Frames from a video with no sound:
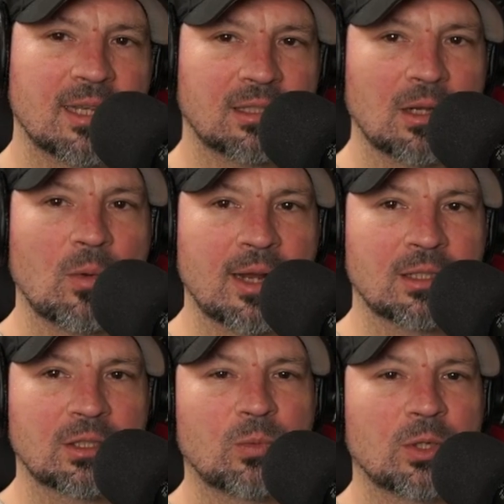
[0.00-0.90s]
let's go
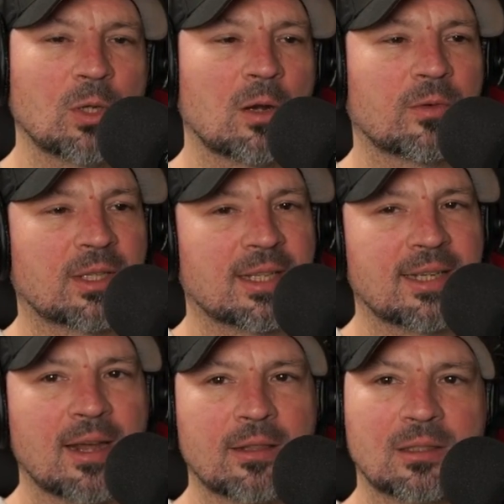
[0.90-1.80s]
ahead and switch over to
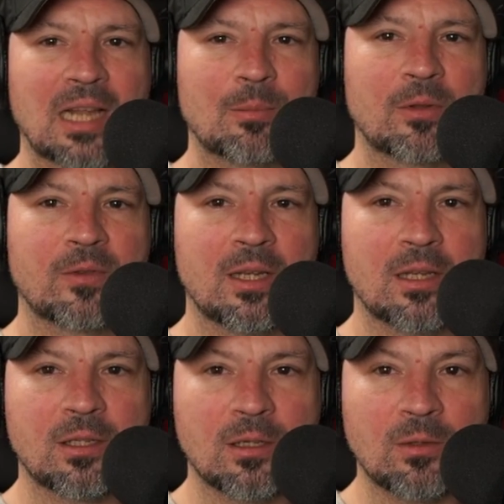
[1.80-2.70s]
the other type of
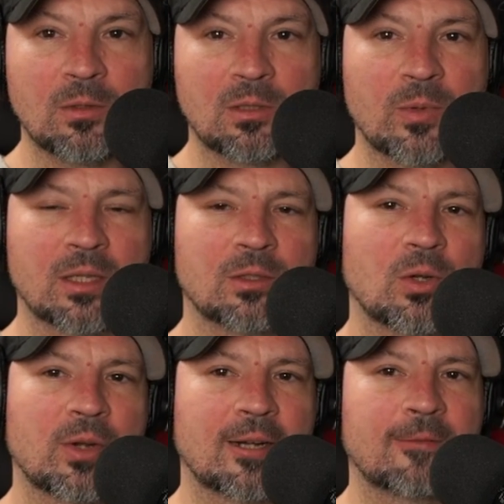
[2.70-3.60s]
EQ so we can
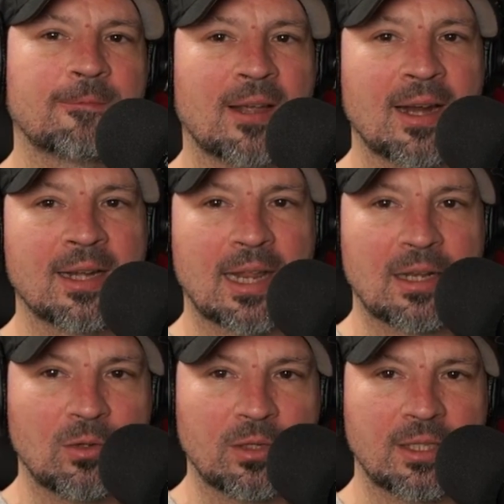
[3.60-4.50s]
show you how to find
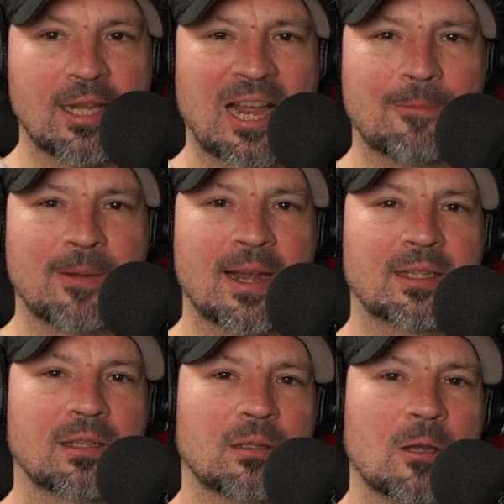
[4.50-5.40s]
and use the high
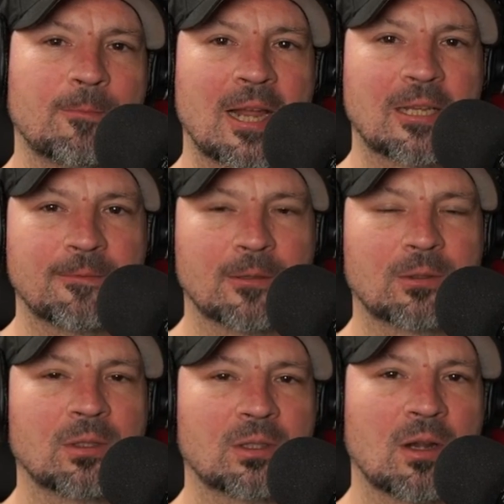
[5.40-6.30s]
pass and low pass
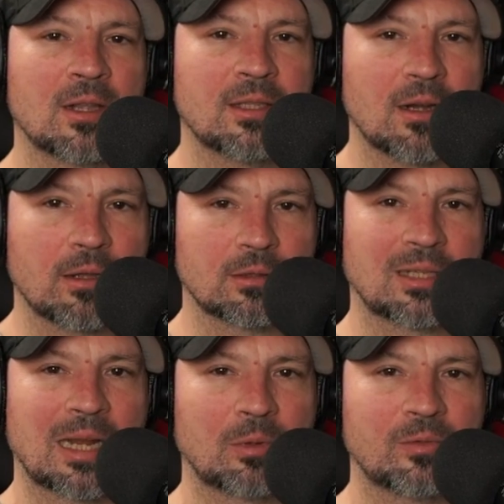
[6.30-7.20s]
filters on the other
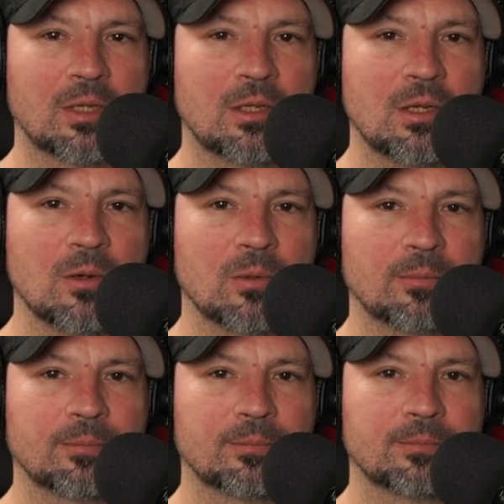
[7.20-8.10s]
type of EQ.